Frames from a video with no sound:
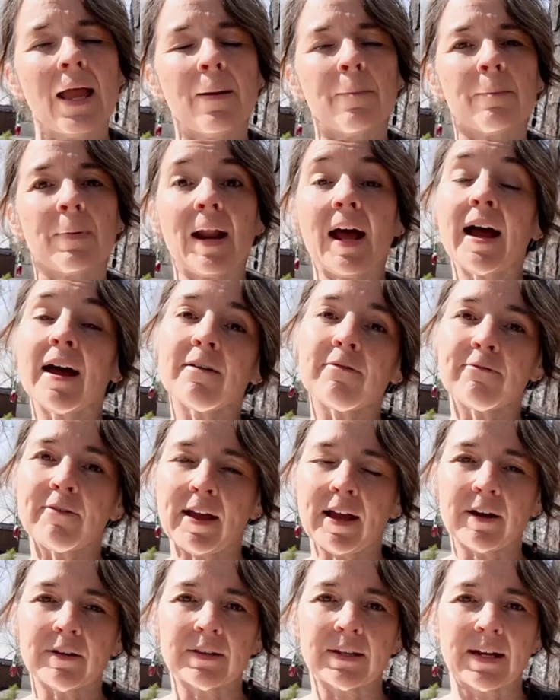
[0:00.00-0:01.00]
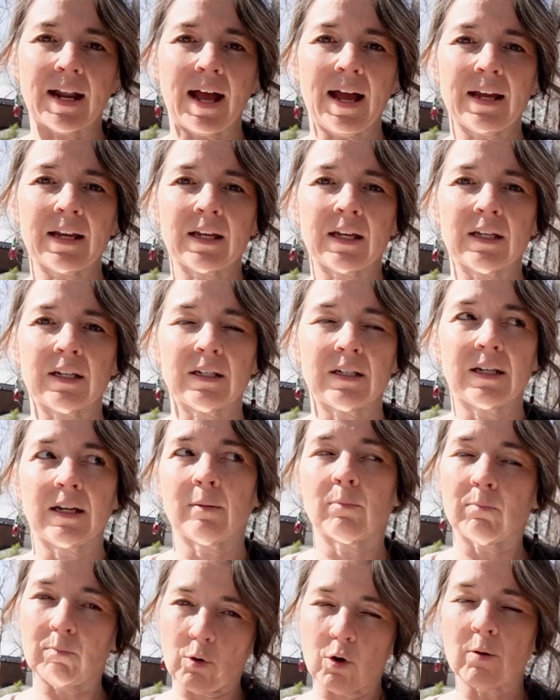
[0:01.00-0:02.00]
but I have found that I can
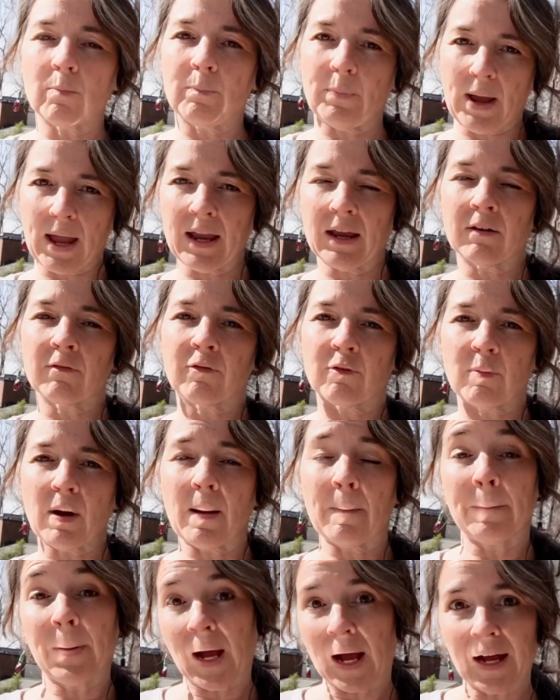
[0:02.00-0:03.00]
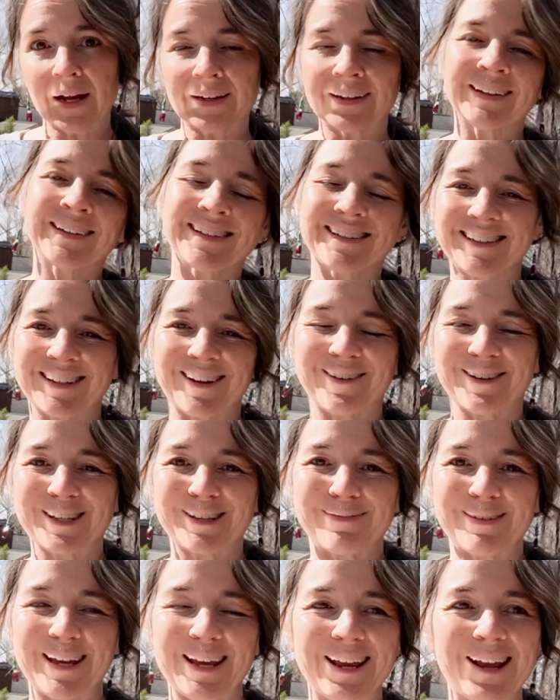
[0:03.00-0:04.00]
get more bang for my buck, so to
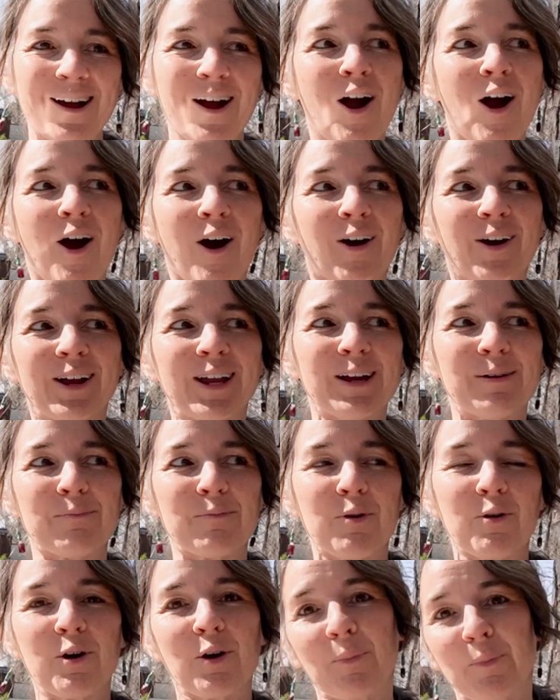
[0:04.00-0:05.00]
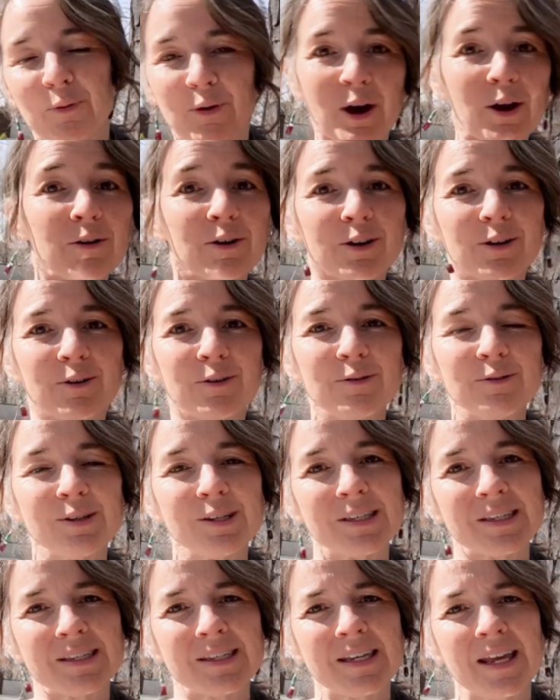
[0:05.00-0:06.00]
speak, or get more
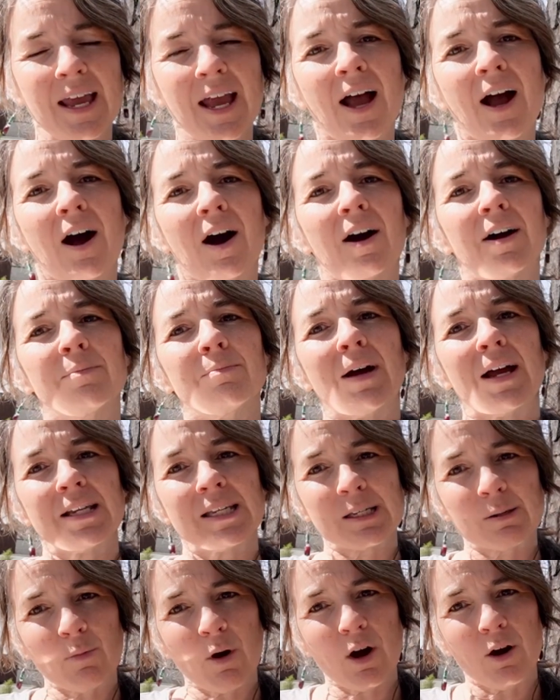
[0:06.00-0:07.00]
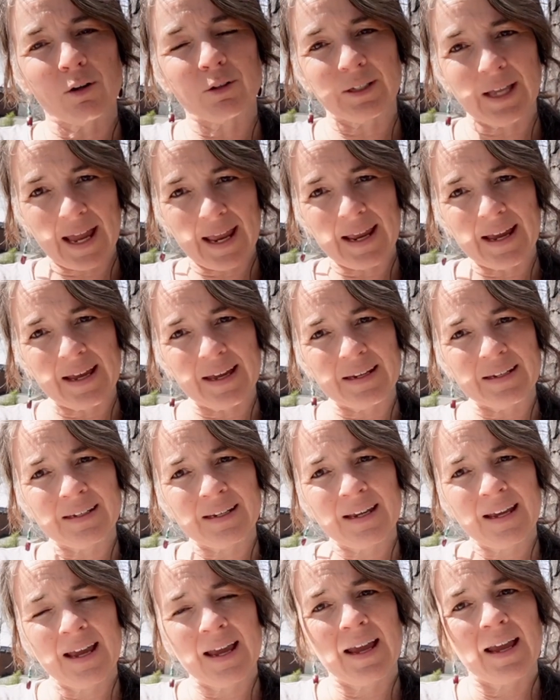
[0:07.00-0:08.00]
produce on my small land
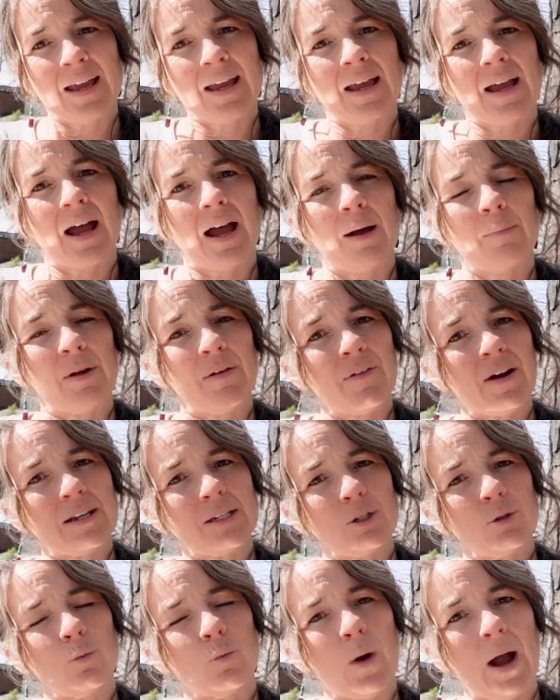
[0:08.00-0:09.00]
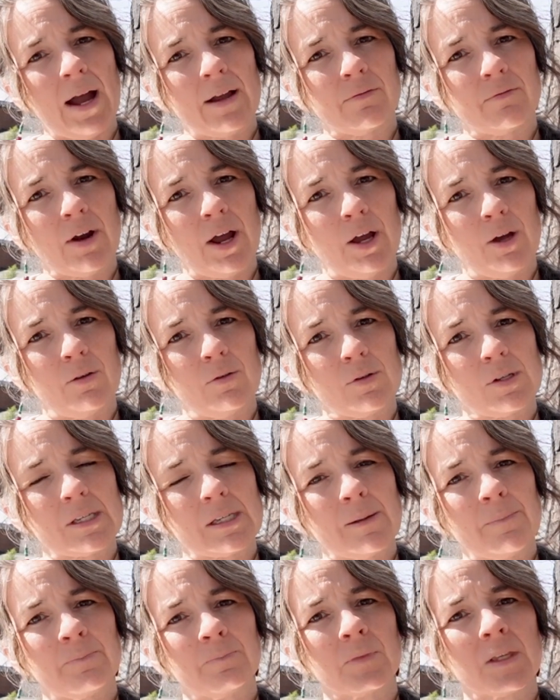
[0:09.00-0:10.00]
if I do wide
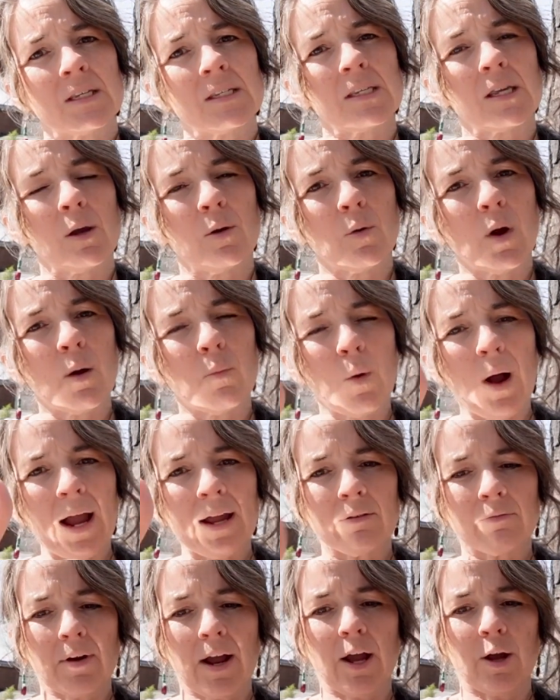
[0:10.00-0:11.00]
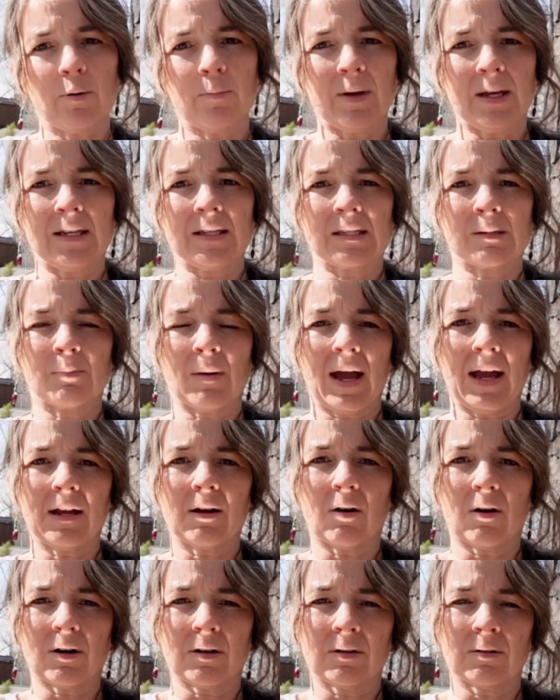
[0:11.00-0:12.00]
rows. So a wide row means my
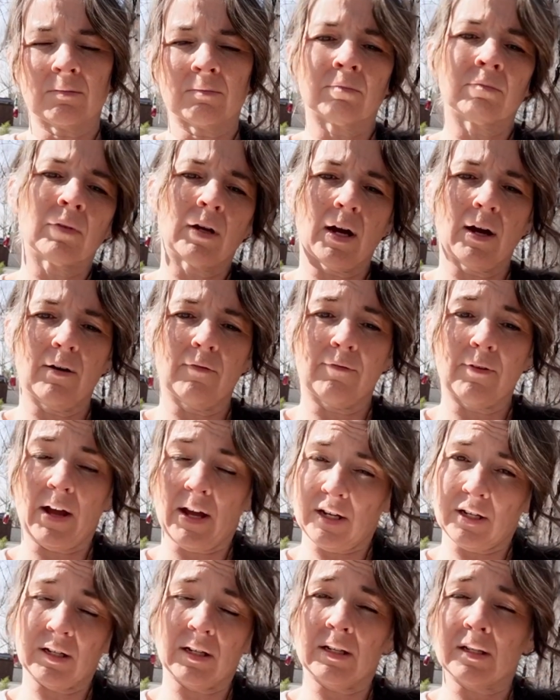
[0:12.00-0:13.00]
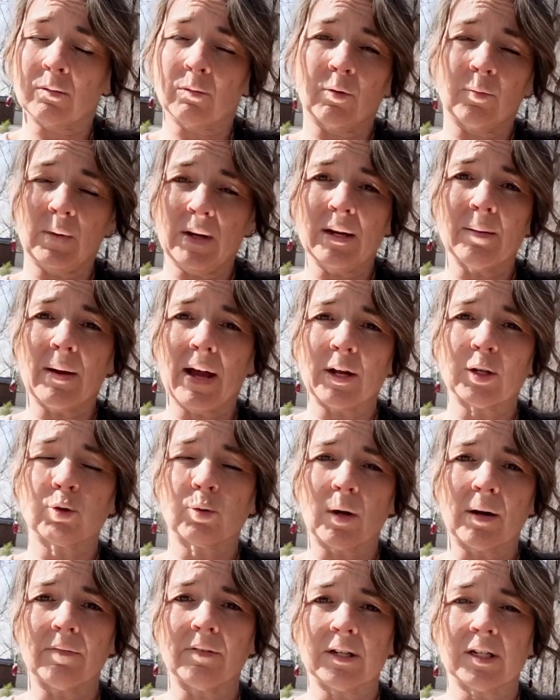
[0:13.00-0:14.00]
garden of onions will be about
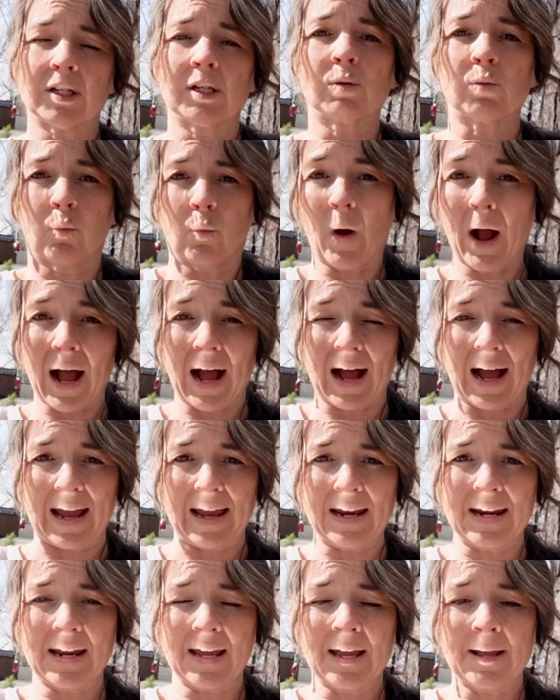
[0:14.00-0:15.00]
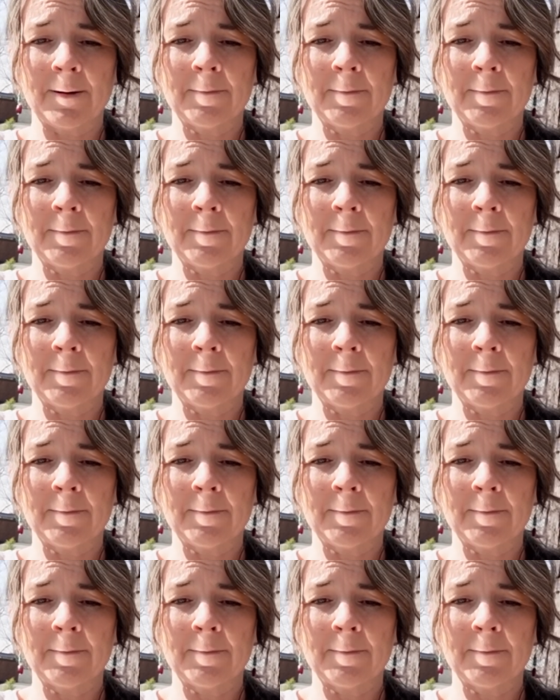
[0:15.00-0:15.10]
12 inches wide,